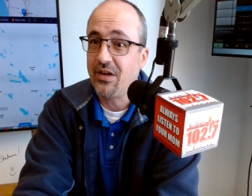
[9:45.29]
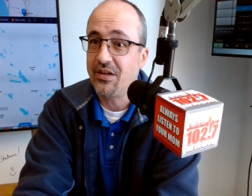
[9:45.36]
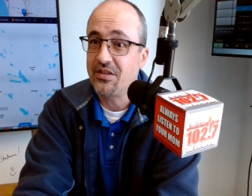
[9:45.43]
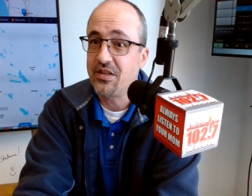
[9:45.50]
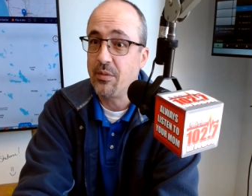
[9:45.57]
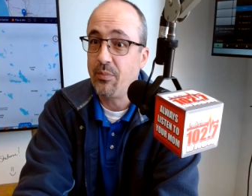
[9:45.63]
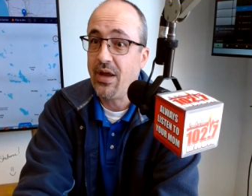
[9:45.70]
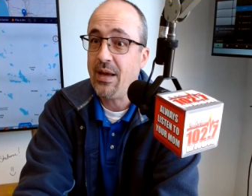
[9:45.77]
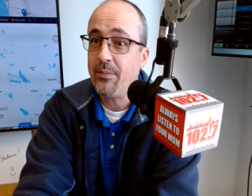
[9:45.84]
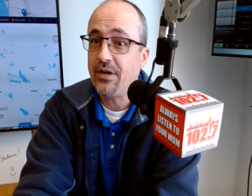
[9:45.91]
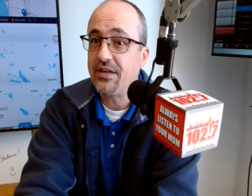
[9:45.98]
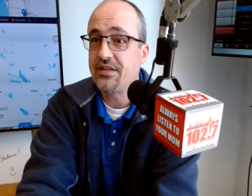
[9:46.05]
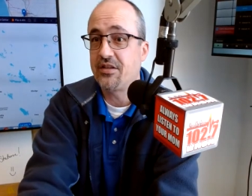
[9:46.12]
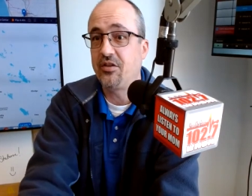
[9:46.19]
because the
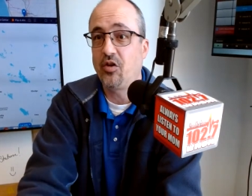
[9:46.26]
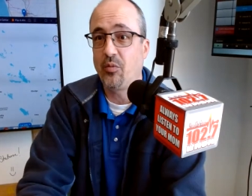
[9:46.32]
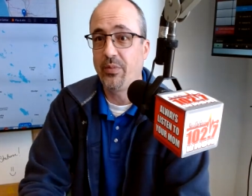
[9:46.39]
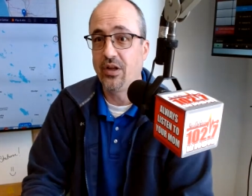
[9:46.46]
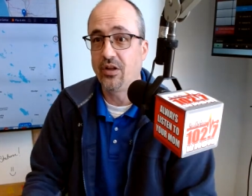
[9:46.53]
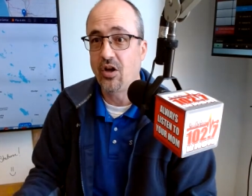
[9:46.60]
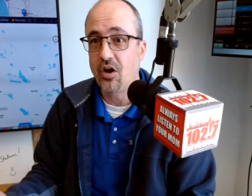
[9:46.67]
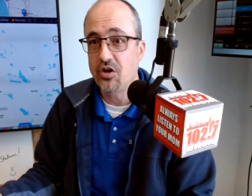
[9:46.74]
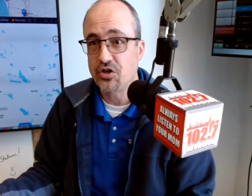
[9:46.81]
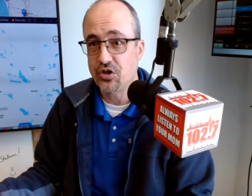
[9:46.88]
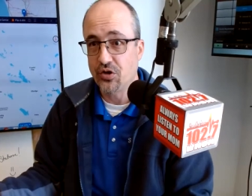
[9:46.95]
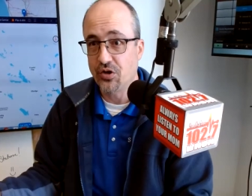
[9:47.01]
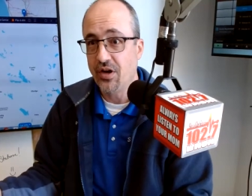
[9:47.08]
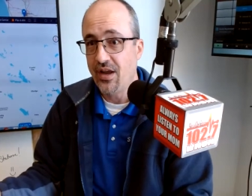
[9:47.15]
payment is a little bit
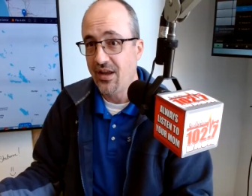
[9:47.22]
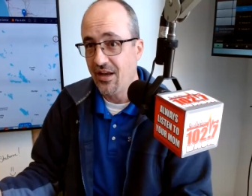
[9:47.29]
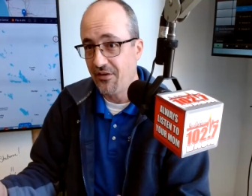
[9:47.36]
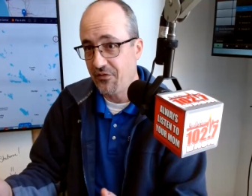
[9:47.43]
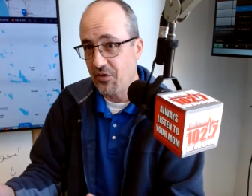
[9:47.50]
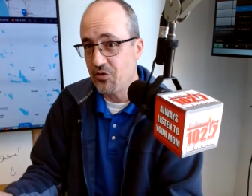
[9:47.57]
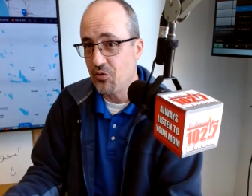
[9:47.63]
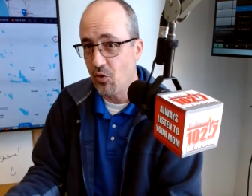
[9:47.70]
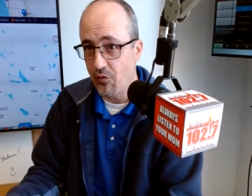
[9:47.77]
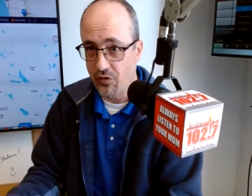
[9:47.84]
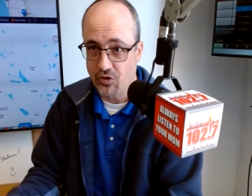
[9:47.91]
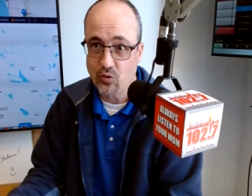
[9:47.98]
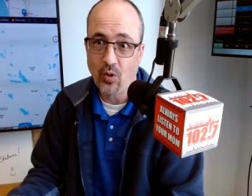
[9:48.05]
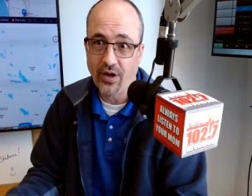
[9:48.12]
larger if you do
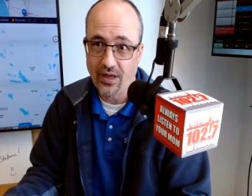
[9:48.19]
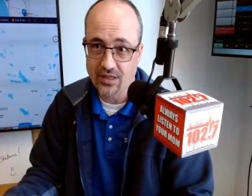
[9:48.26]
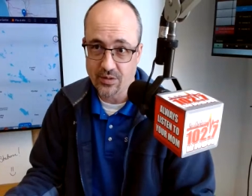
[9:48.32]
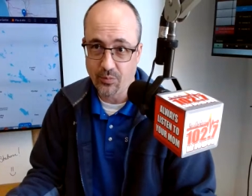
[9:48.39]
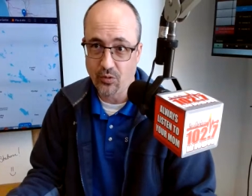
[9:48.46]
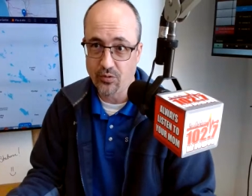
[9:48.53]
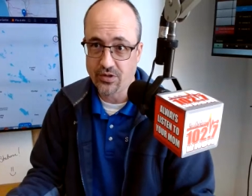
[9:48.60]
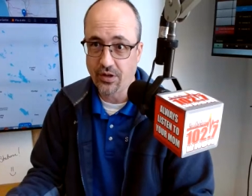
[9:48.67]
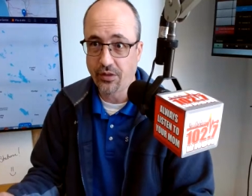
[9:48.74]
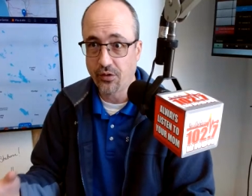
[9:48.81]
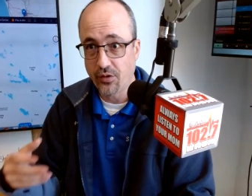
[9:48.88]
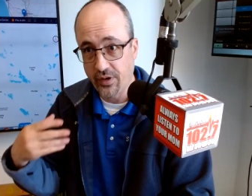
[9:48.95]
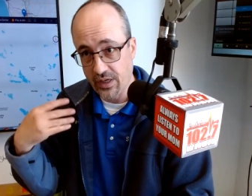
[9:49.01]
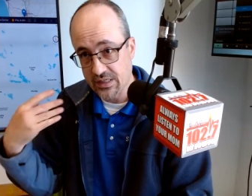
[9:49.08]
over 20 as opposed to
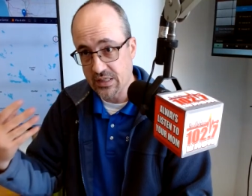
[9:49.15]
30.